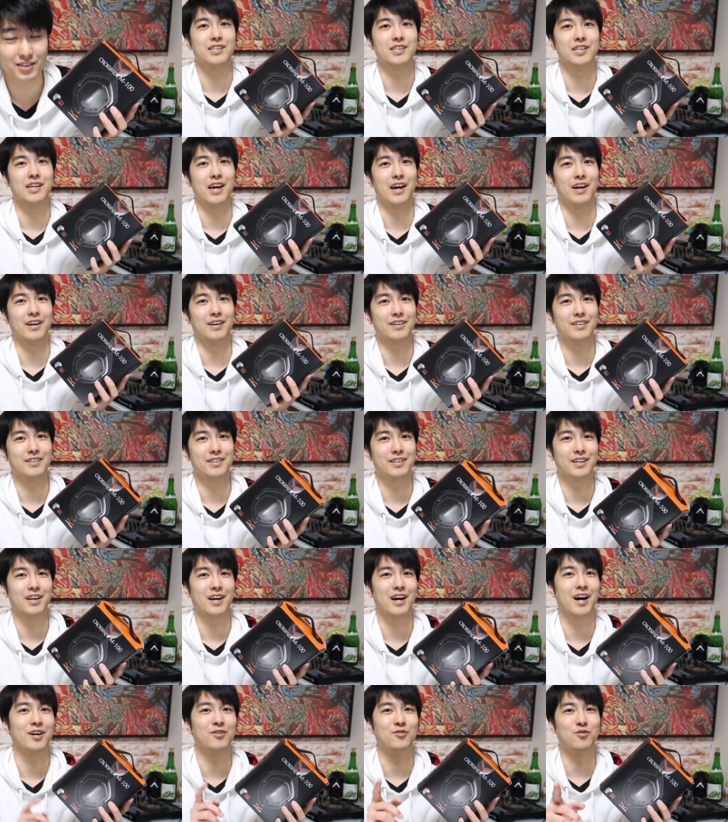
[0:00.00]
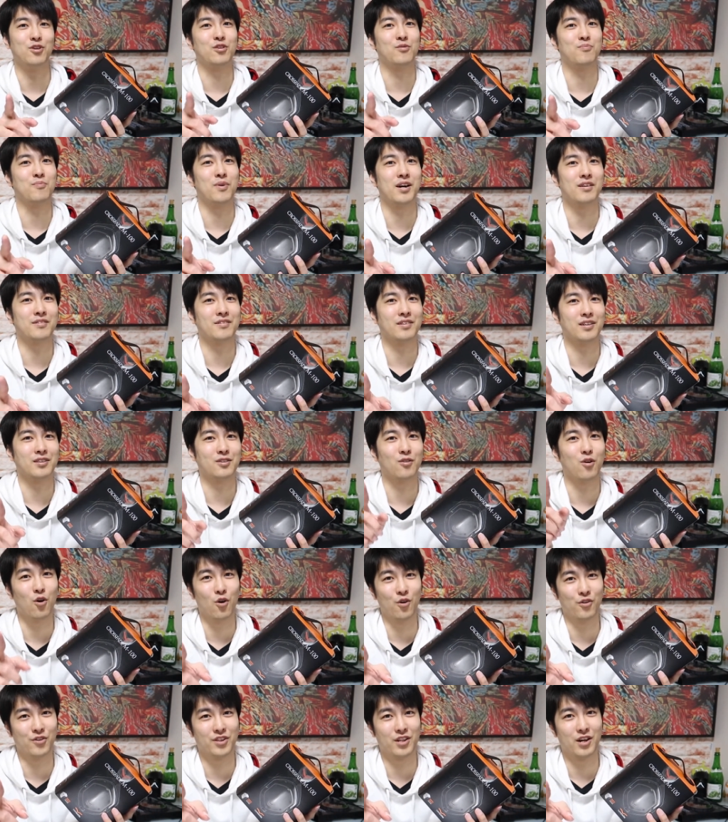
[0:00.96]
Yeah, 100%
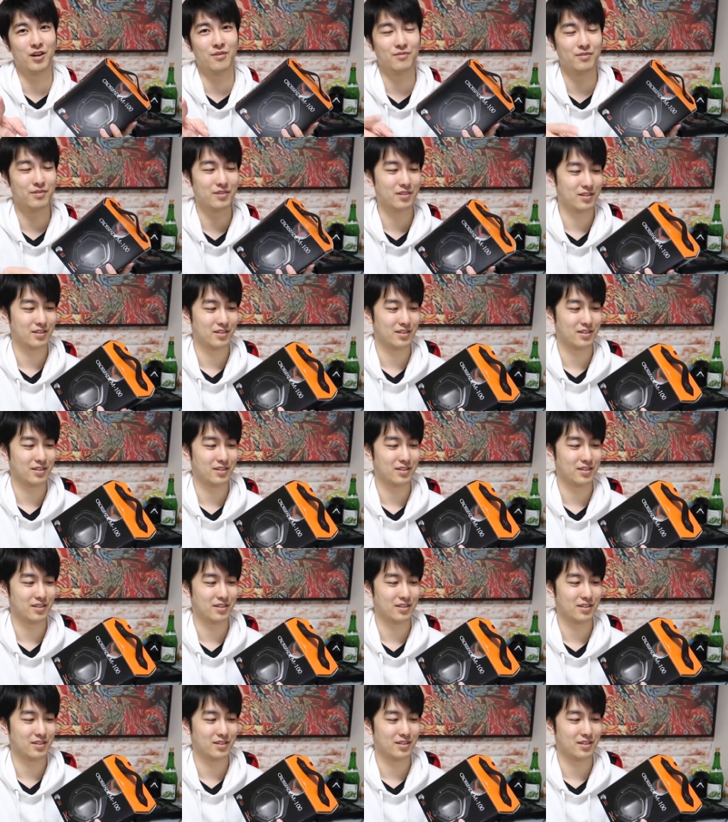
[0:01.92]
awesome.